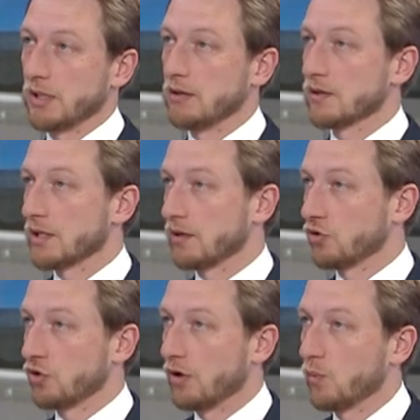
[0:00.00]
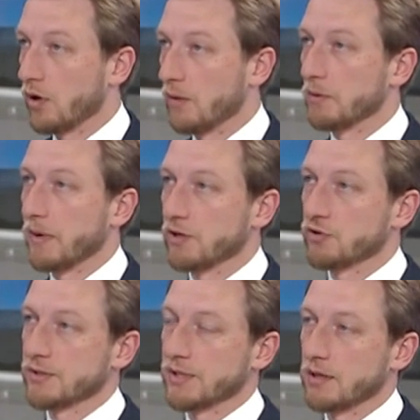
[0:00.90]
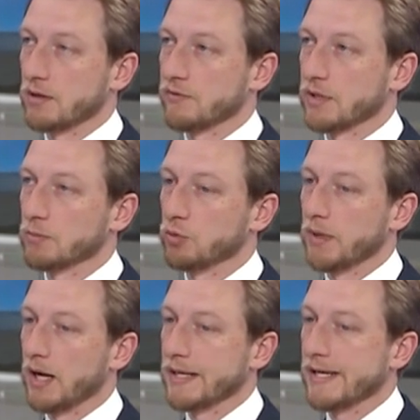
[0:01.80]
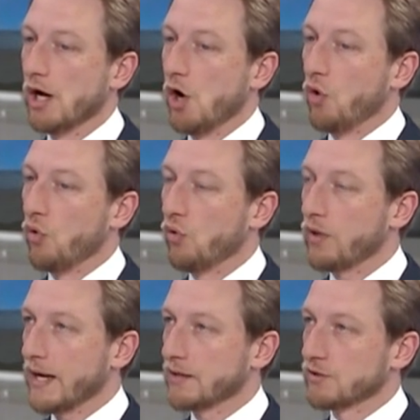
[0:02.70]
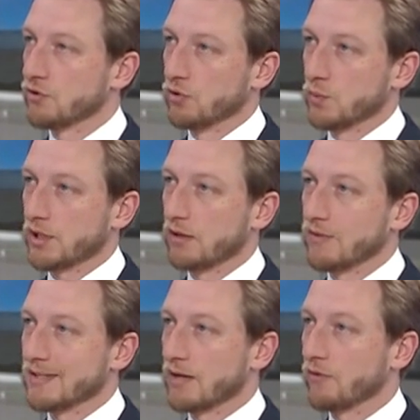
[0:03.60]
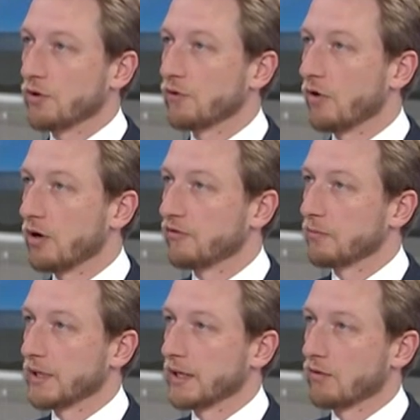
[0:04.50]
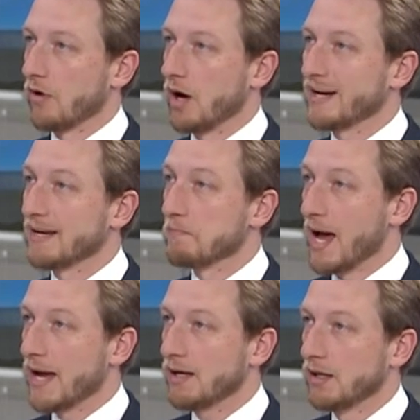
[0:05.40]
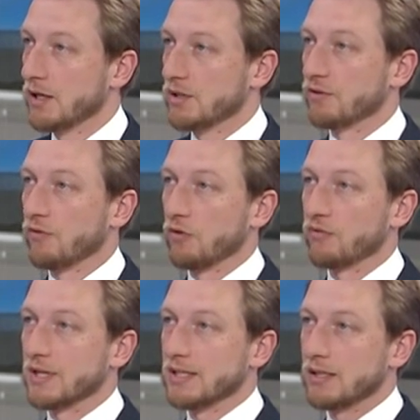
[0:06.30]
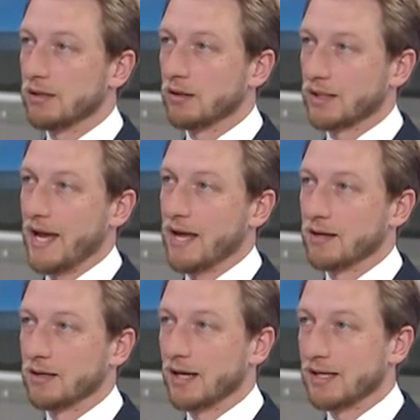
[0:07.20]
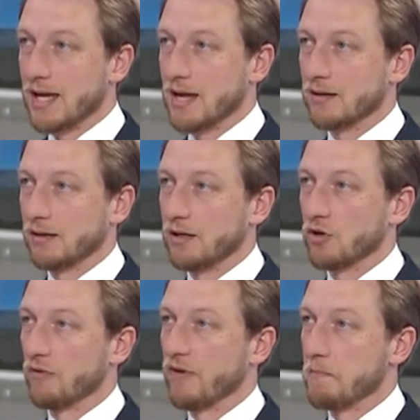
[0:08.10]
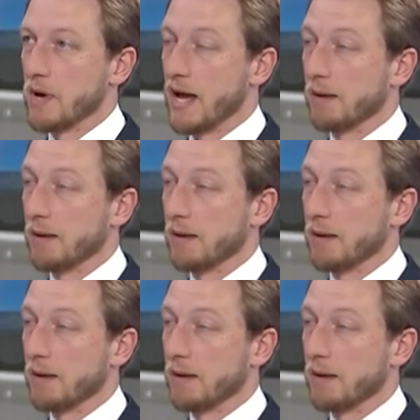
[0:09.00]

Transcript: In the seat of Kooyong, where I'm the Paterson senator for the Liberal Party, all they had to do was convince everyone who voted for Monique Ryan in May to vote for their Teal candidate again in November.